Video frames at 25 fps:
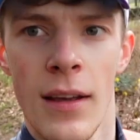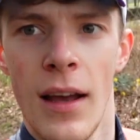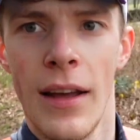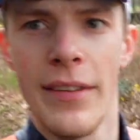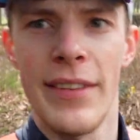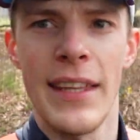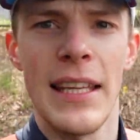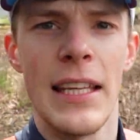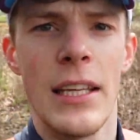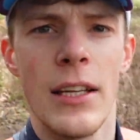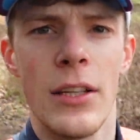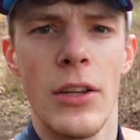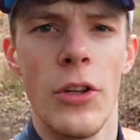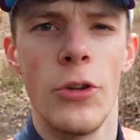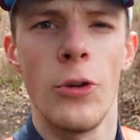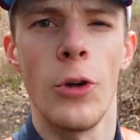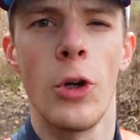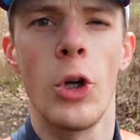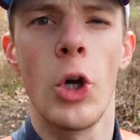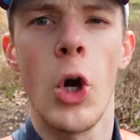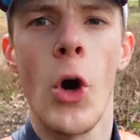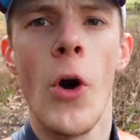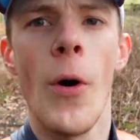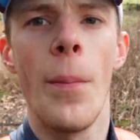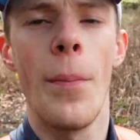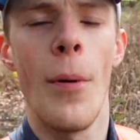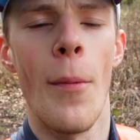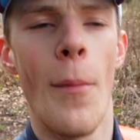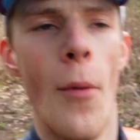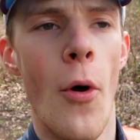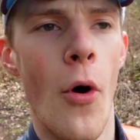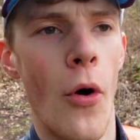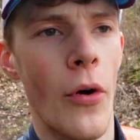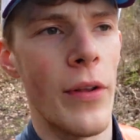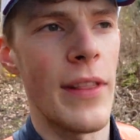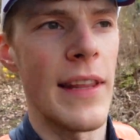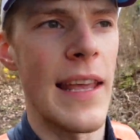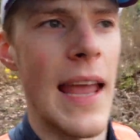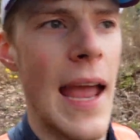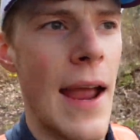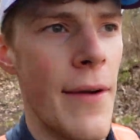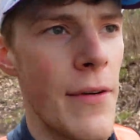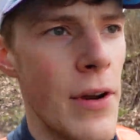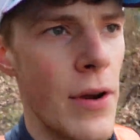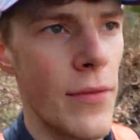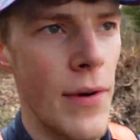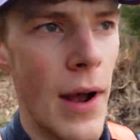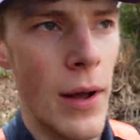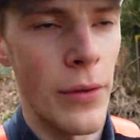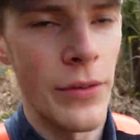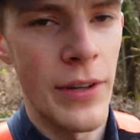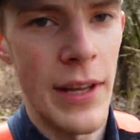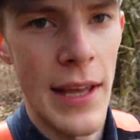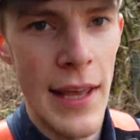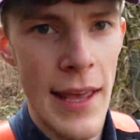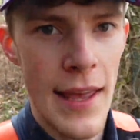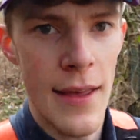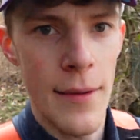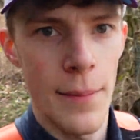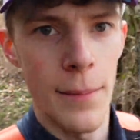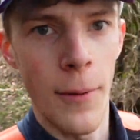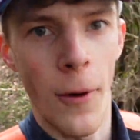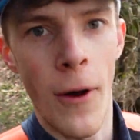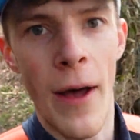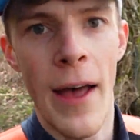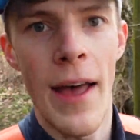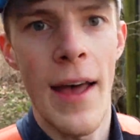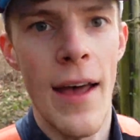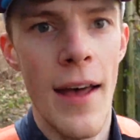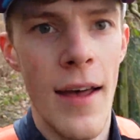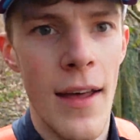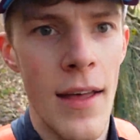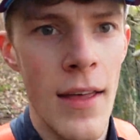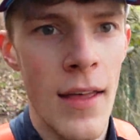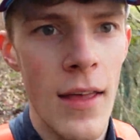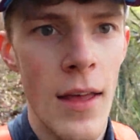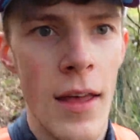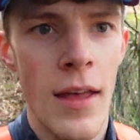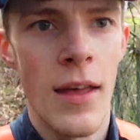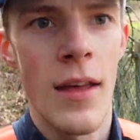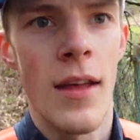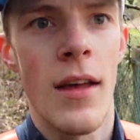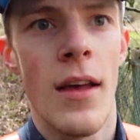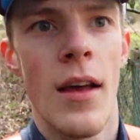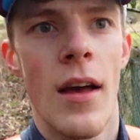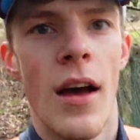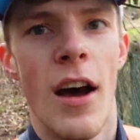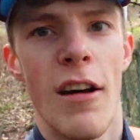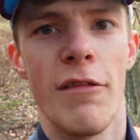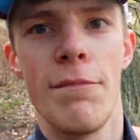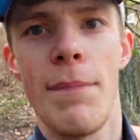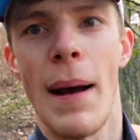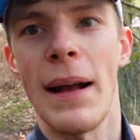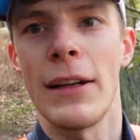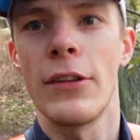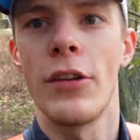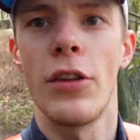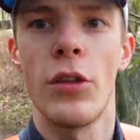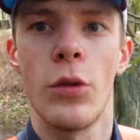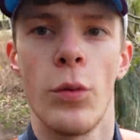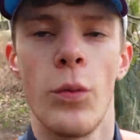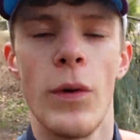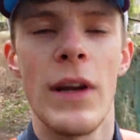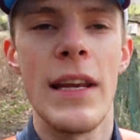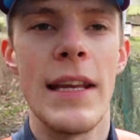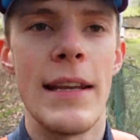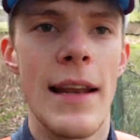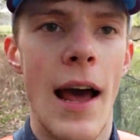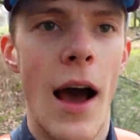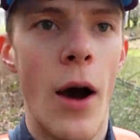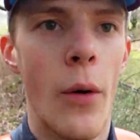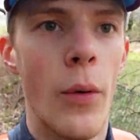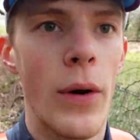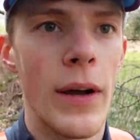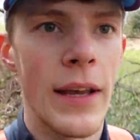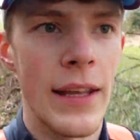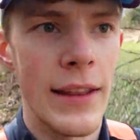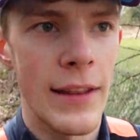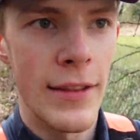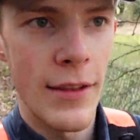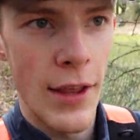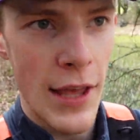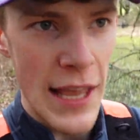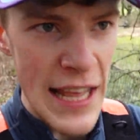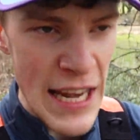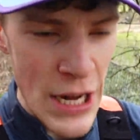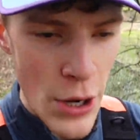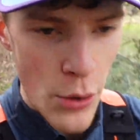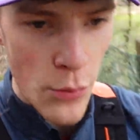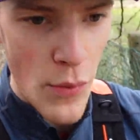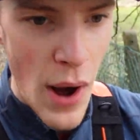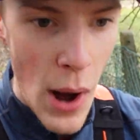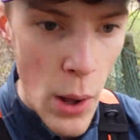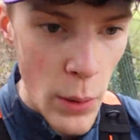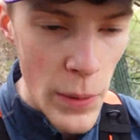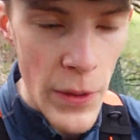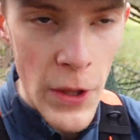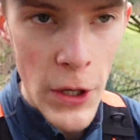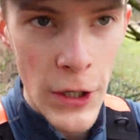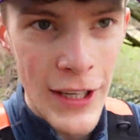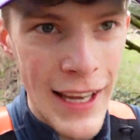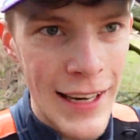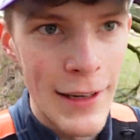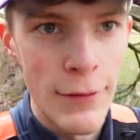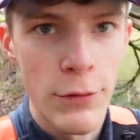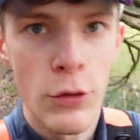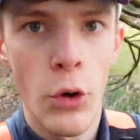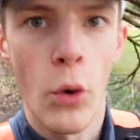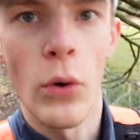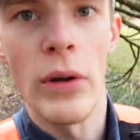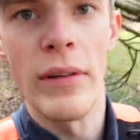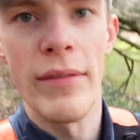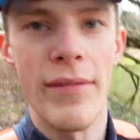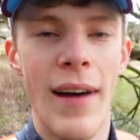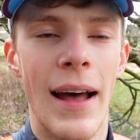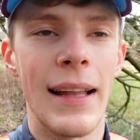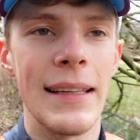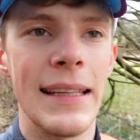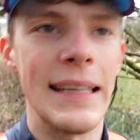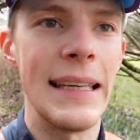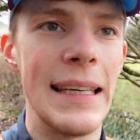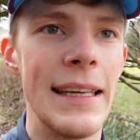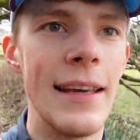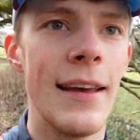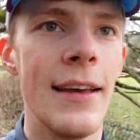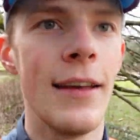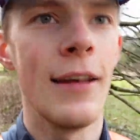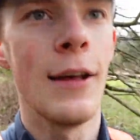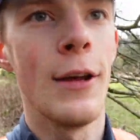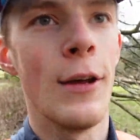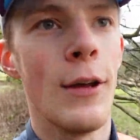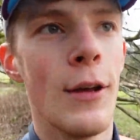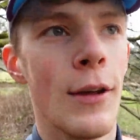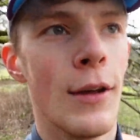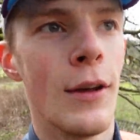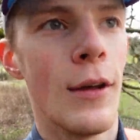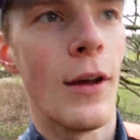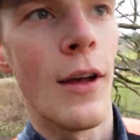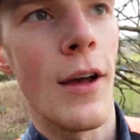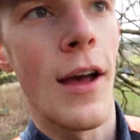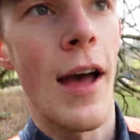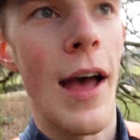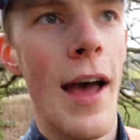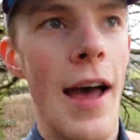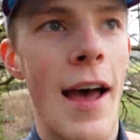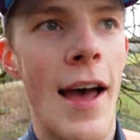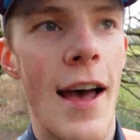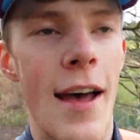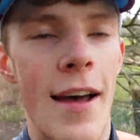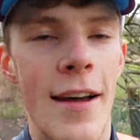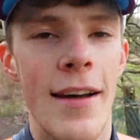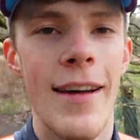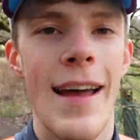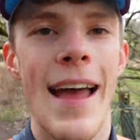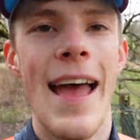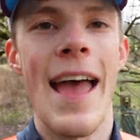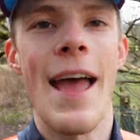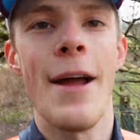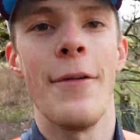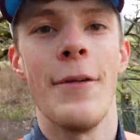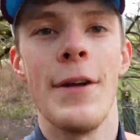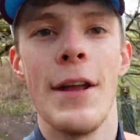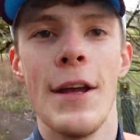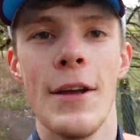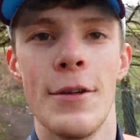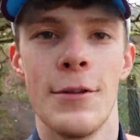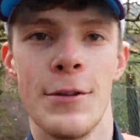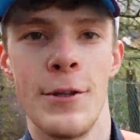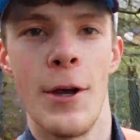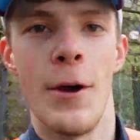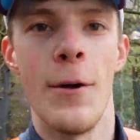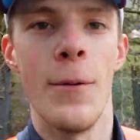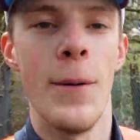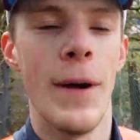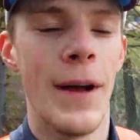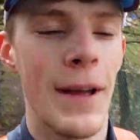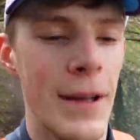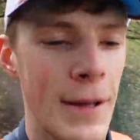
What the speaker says: I think there's a couple more in the area around here, but I've bagged 3 now in and around the kind of Goyt Valley area, so